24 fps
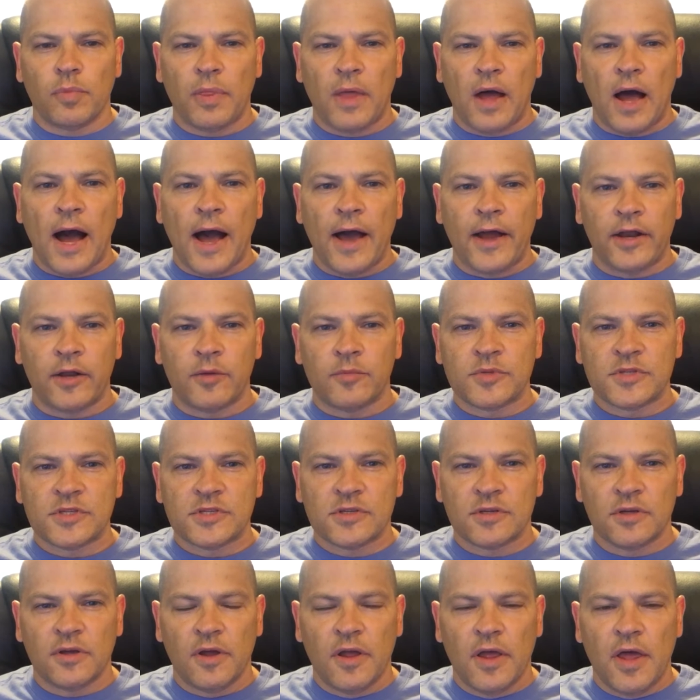items
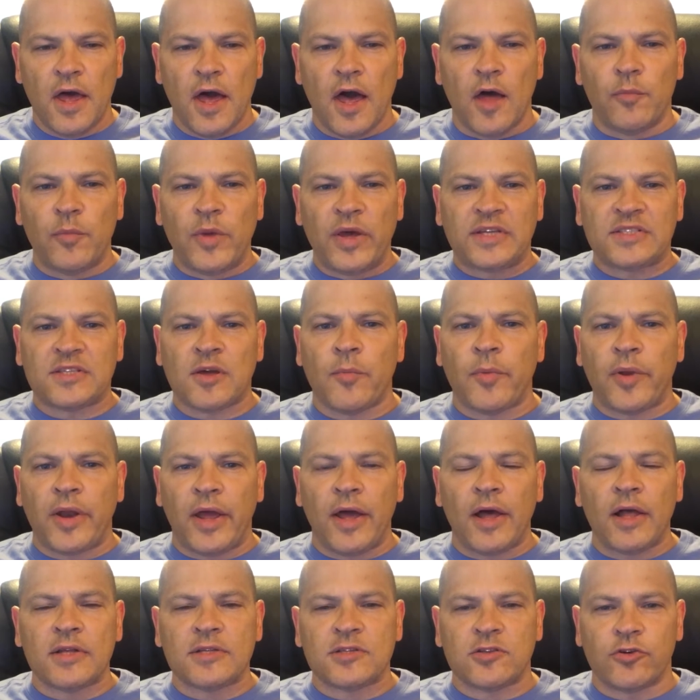and make somebody
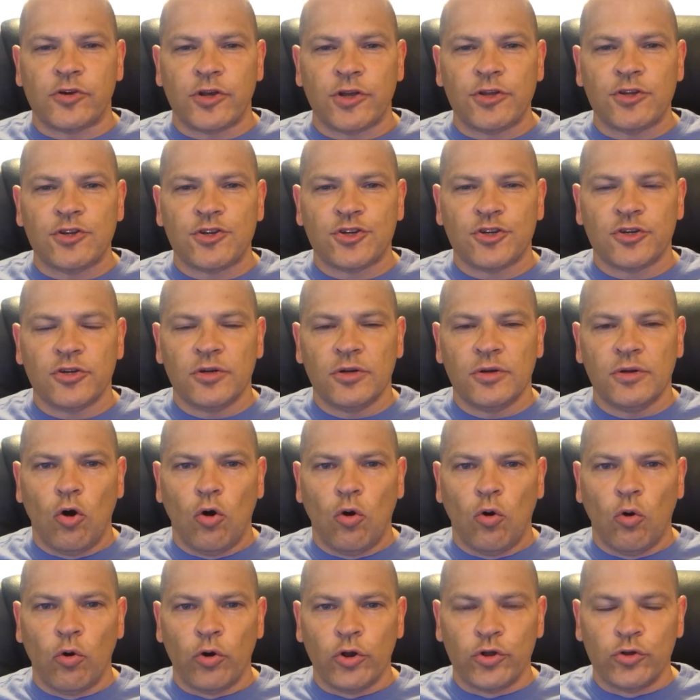else rich,
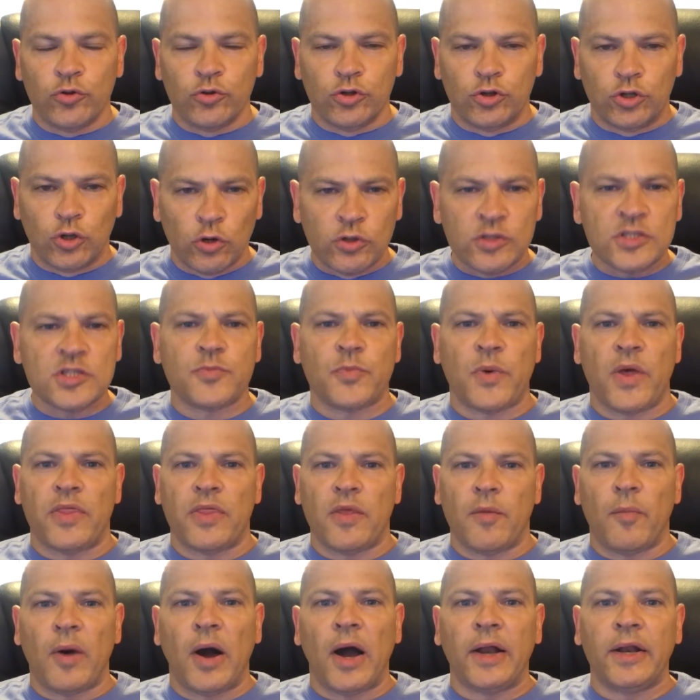or you don't spend
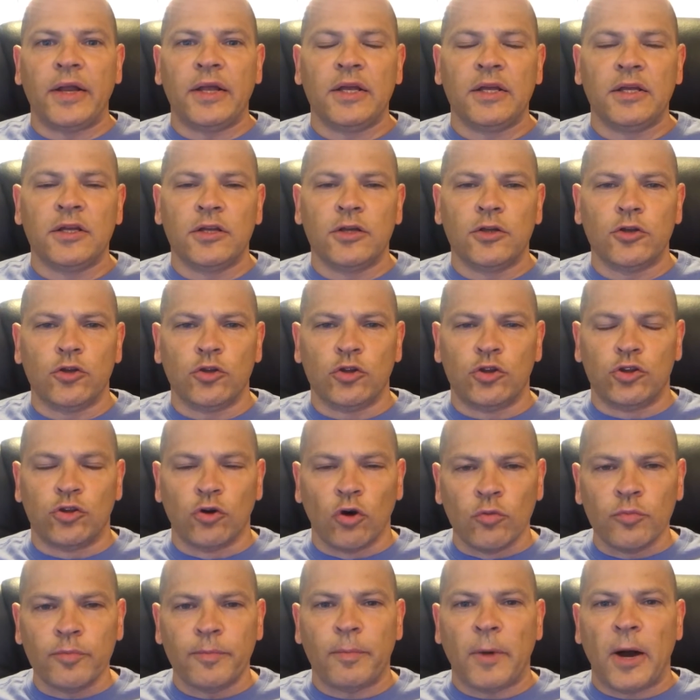the money, you
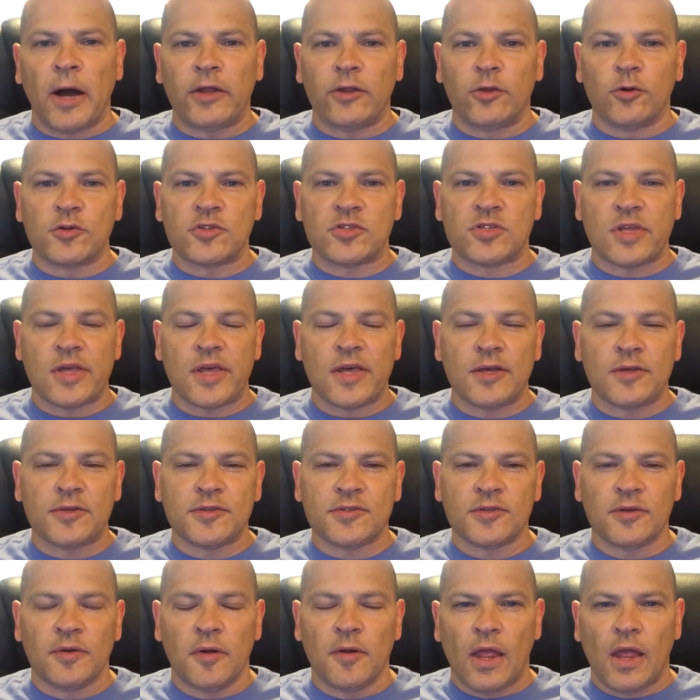don't buy those
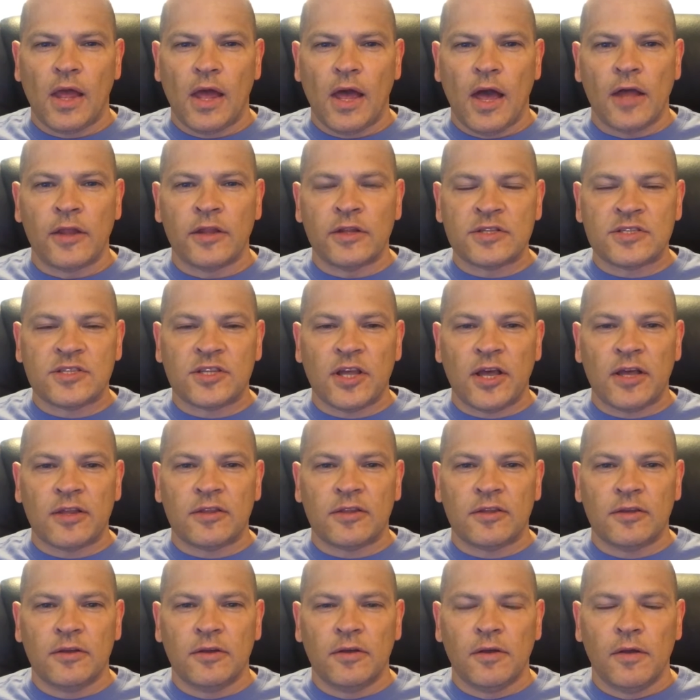things, and instead
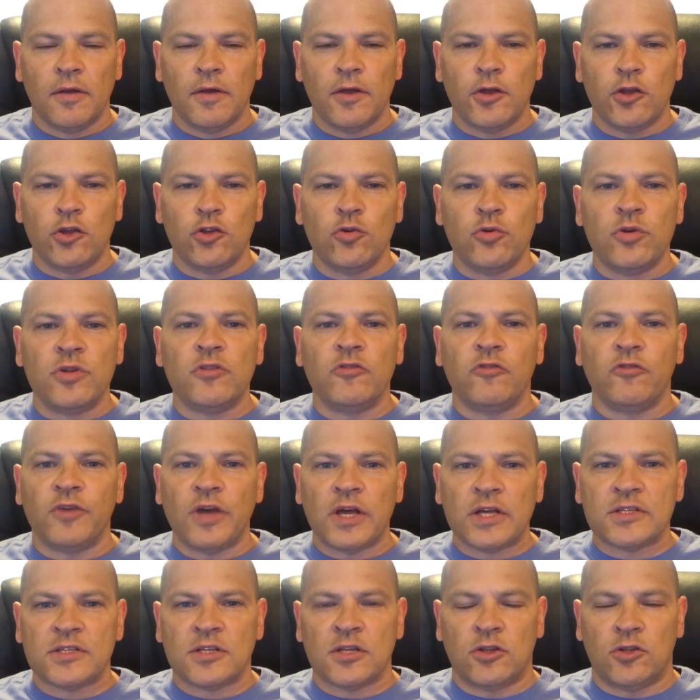you
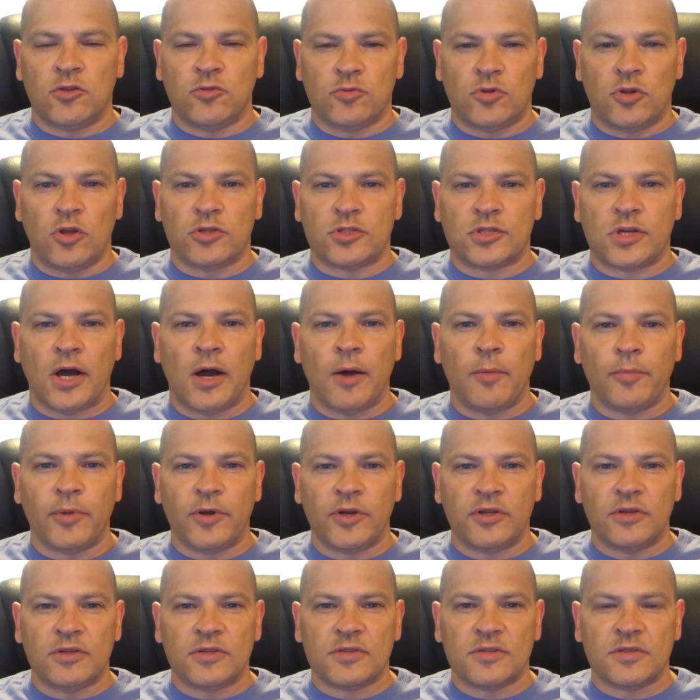invest into those
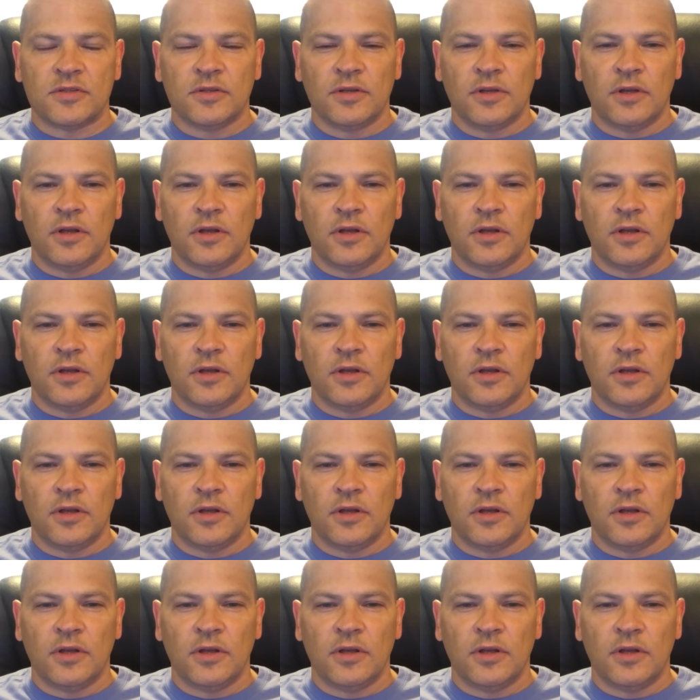companies